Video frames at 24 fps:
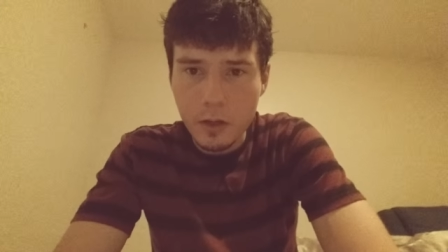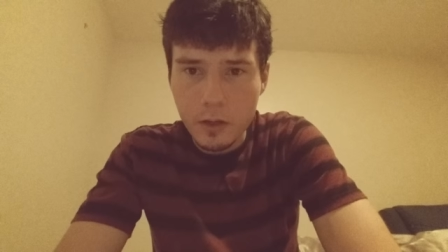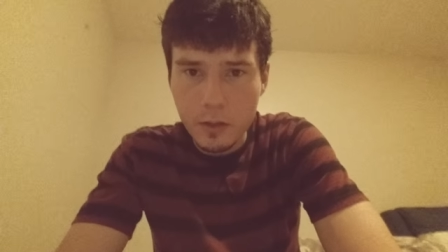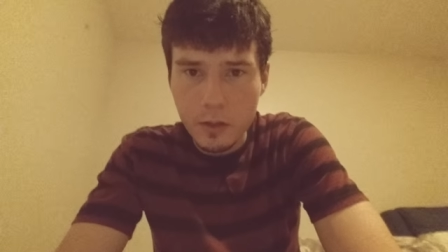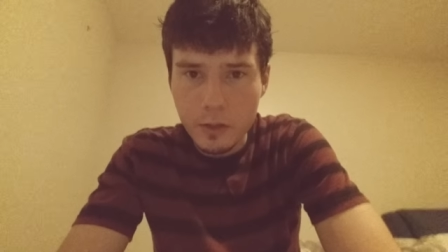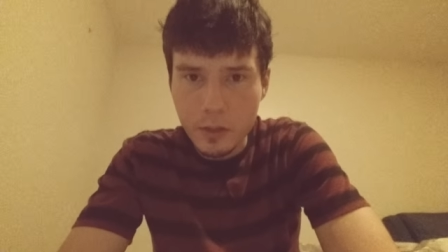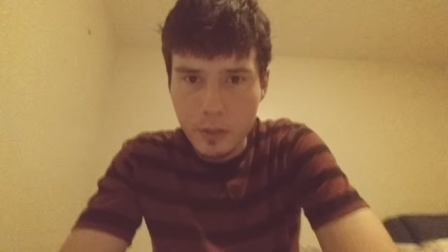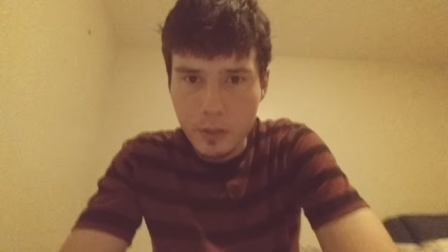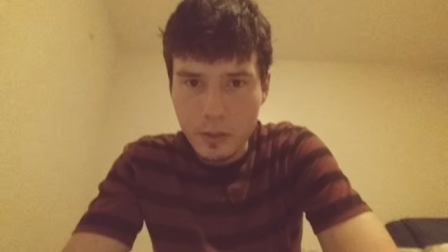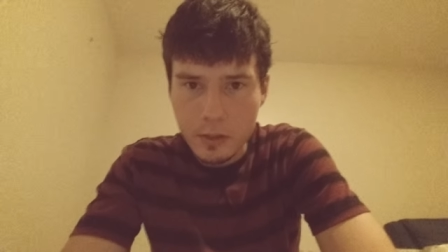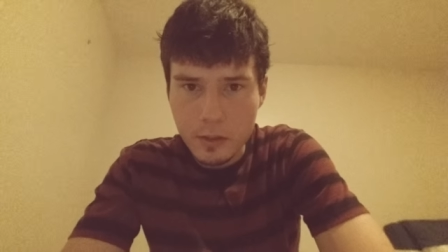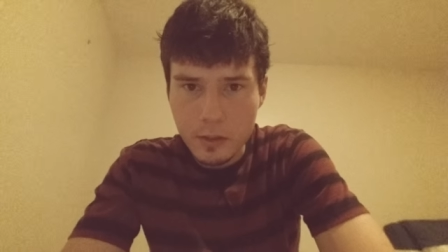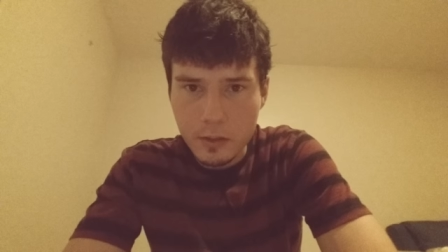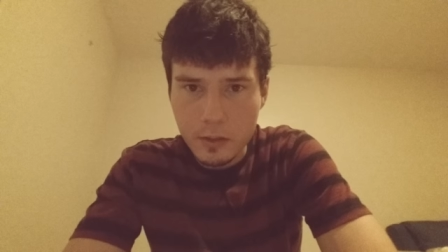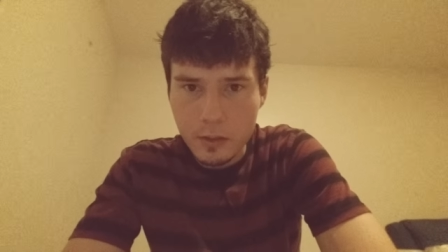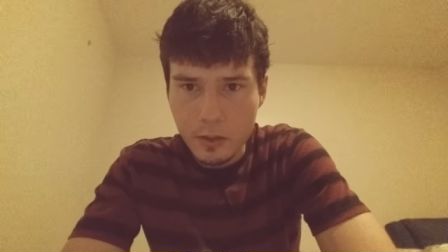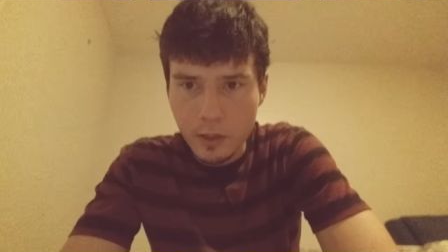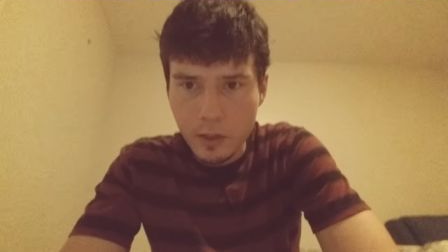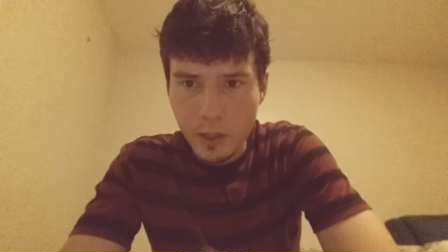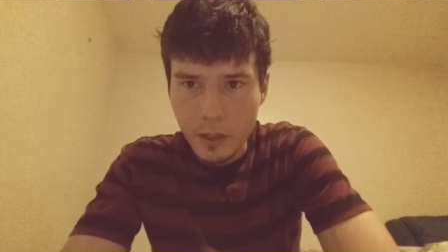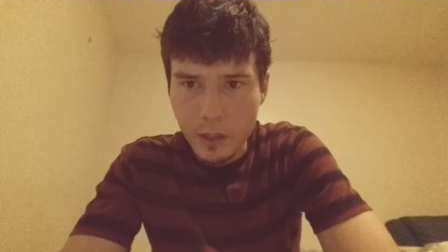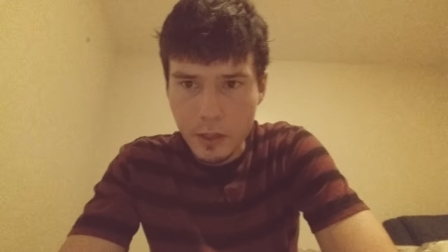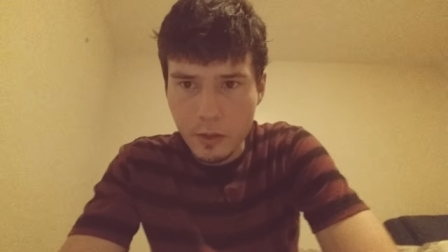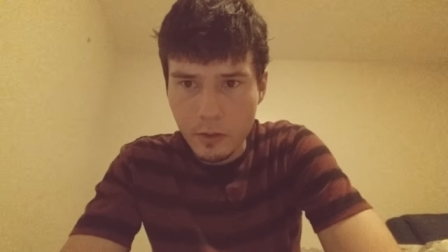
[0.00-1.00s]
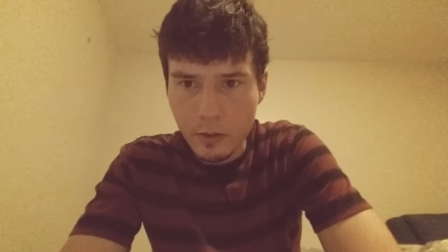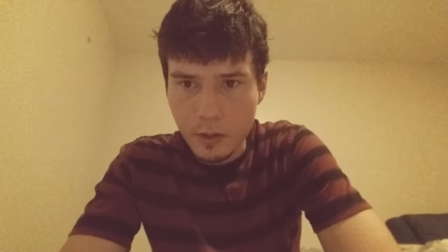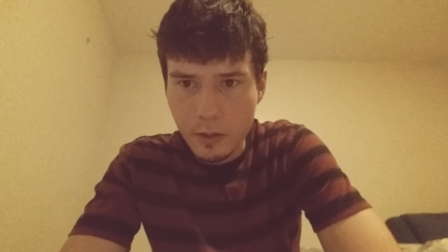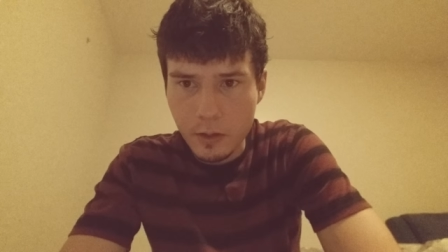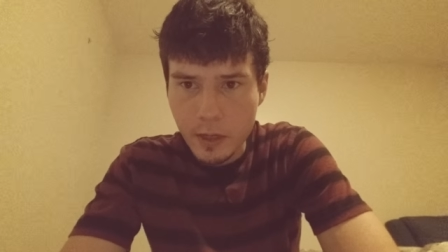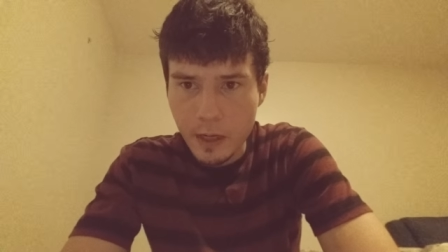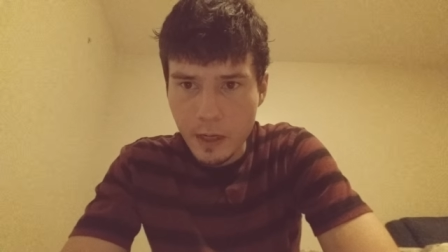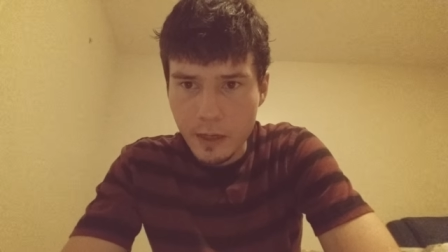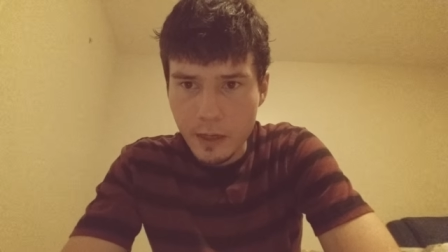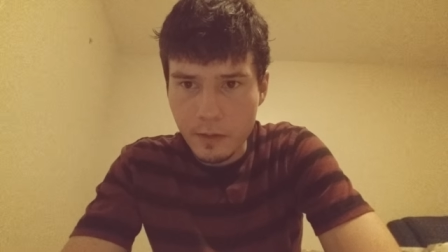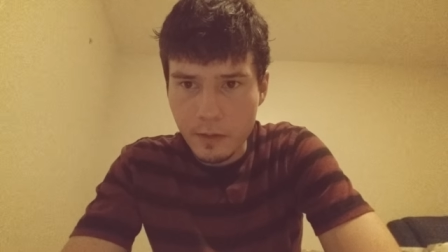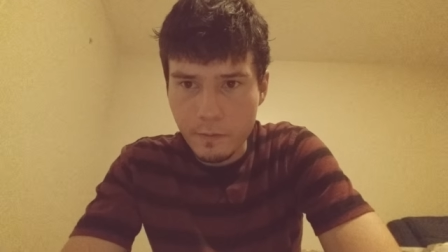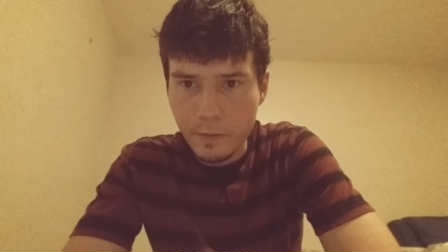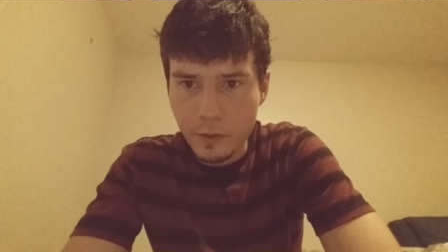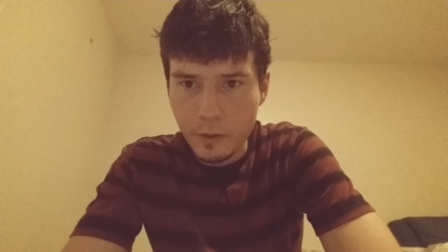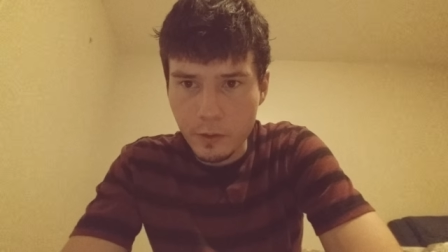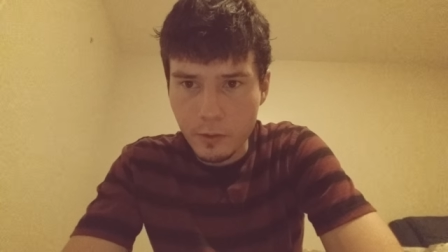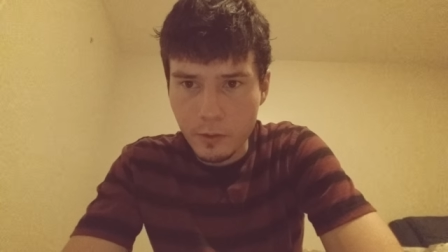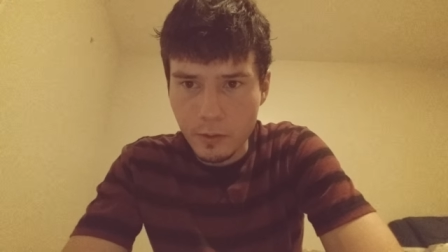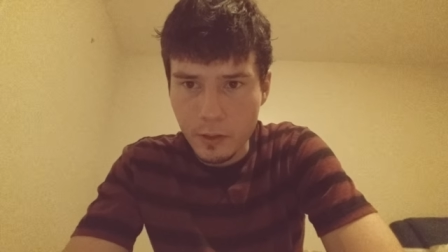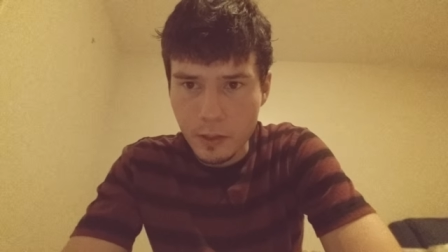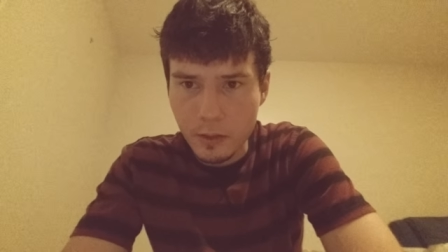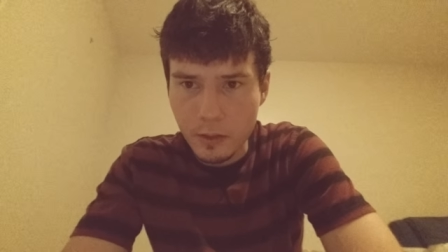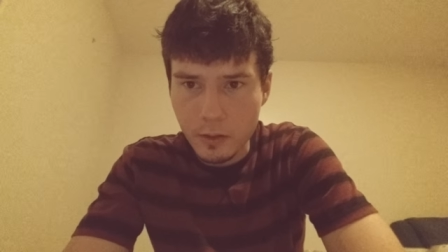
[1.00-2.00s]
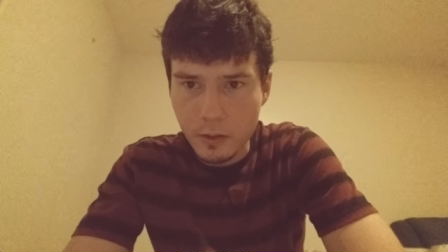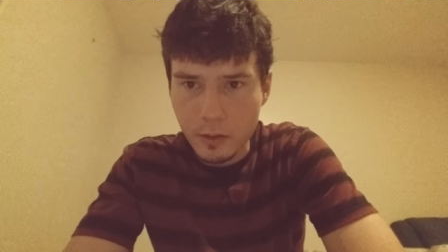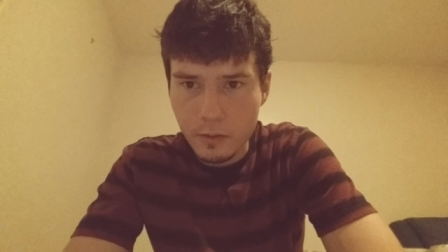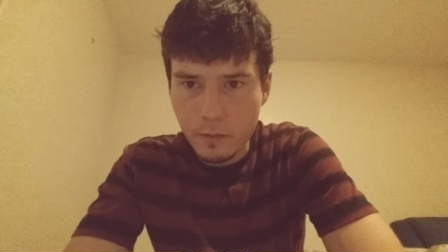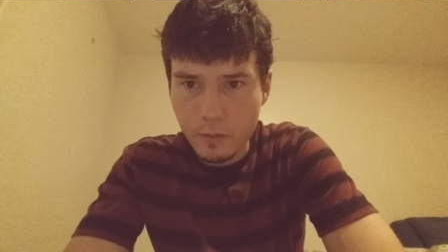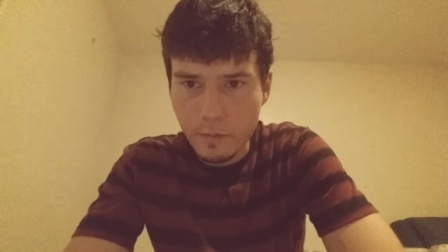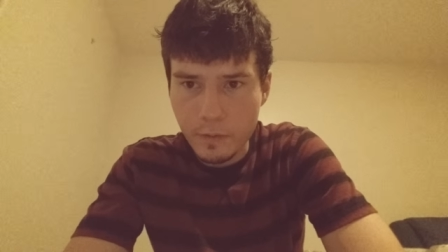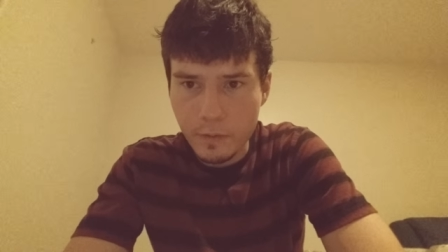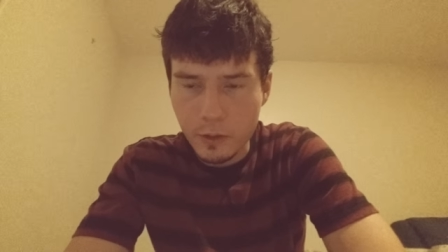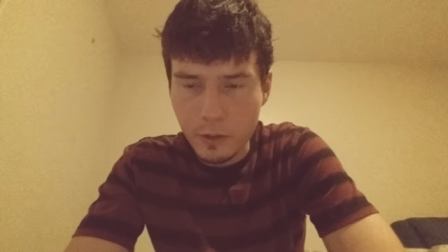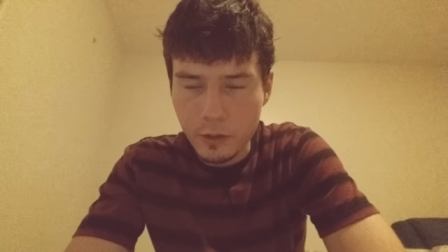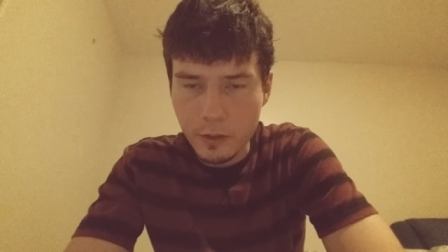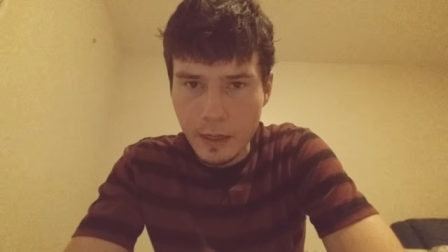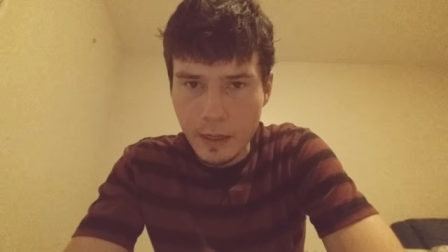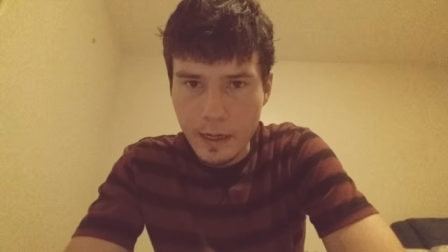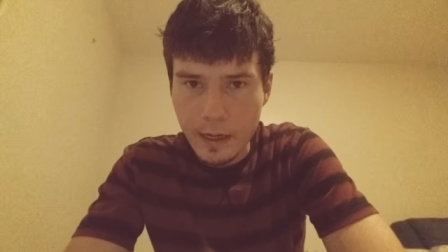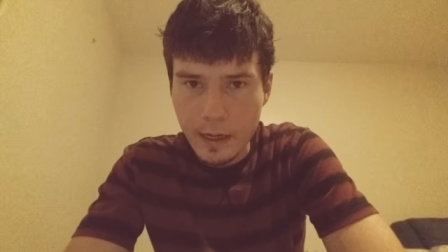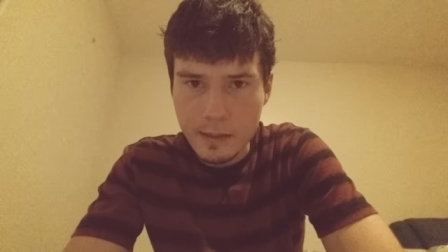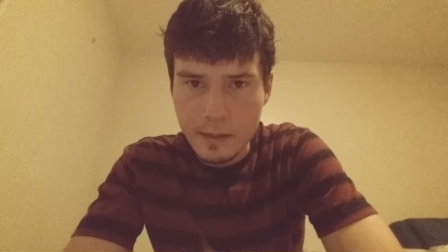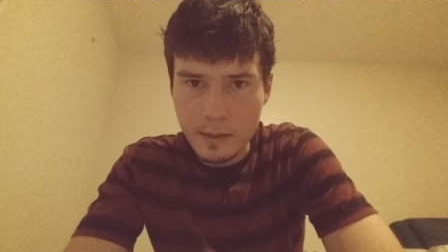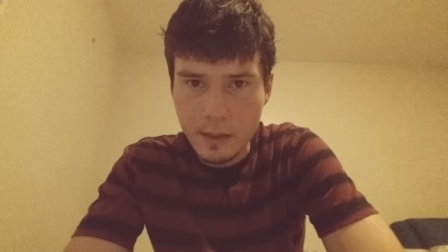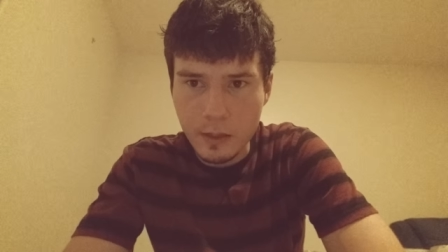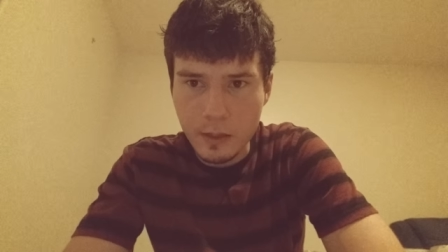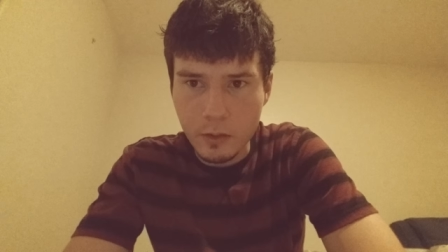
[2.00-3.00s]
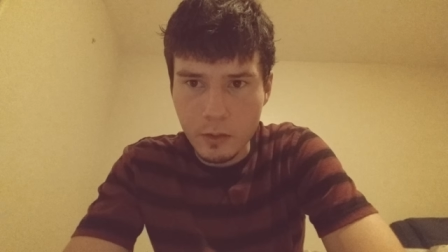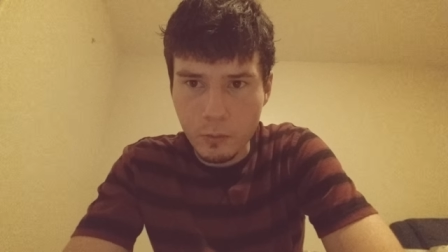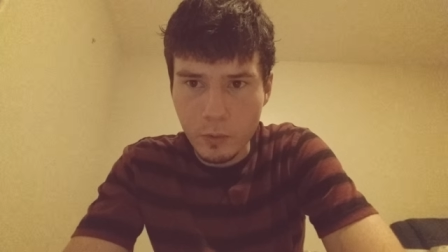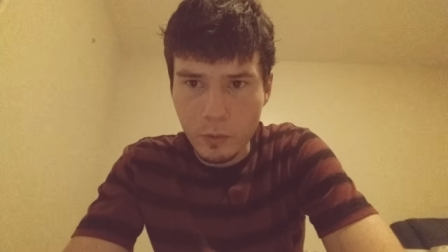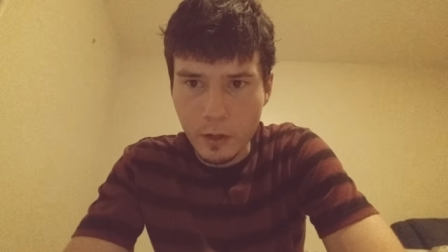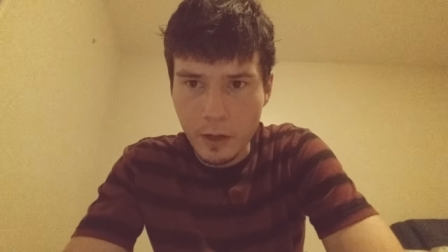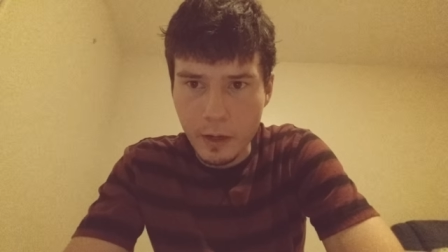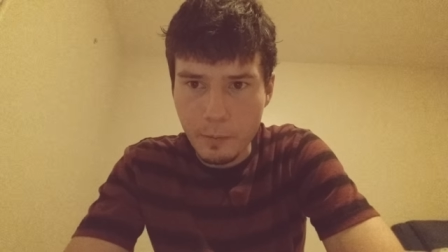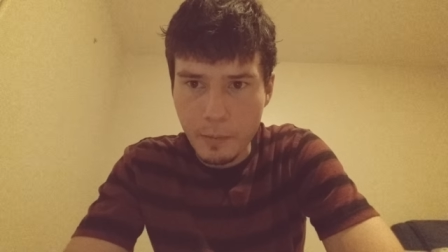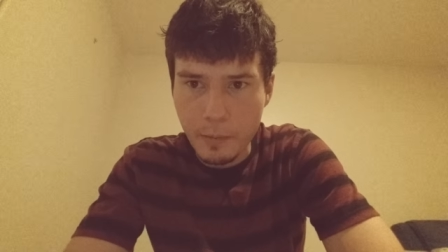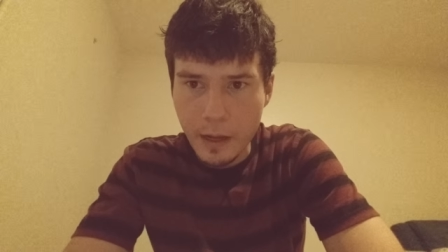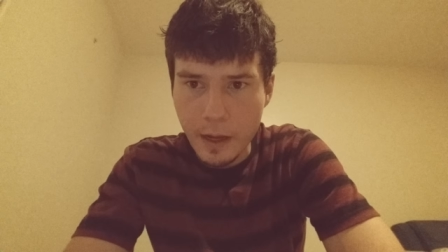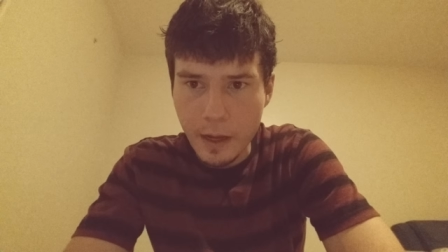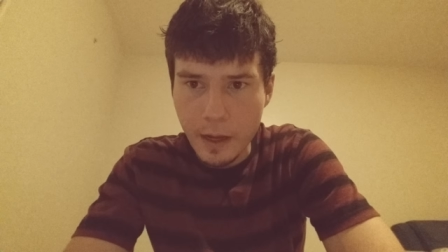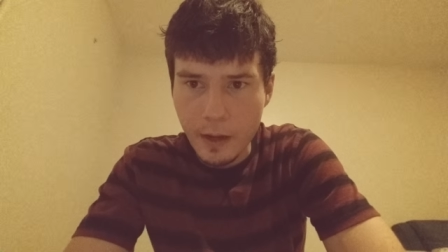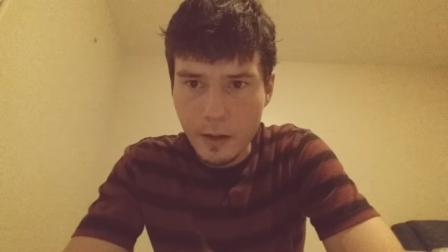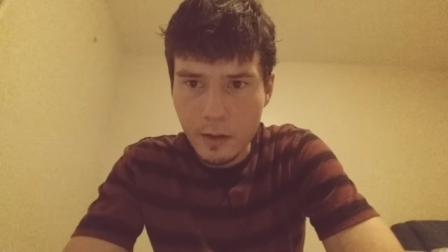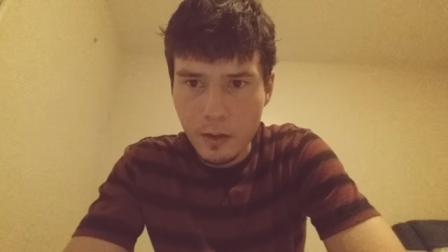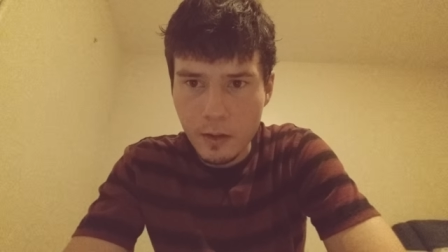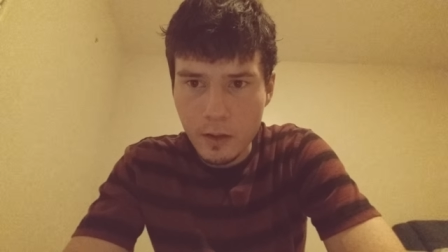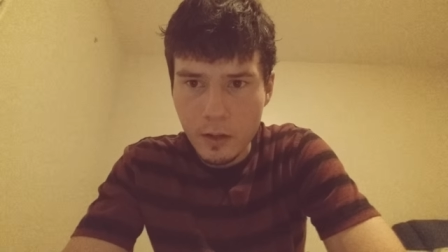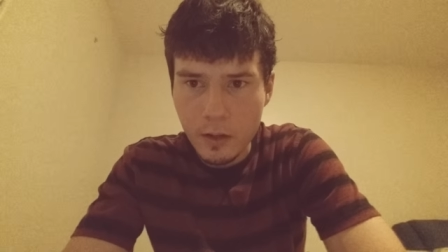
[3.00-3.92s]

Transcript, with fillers: just let you kind of fill in, fill you guys in where I'm at.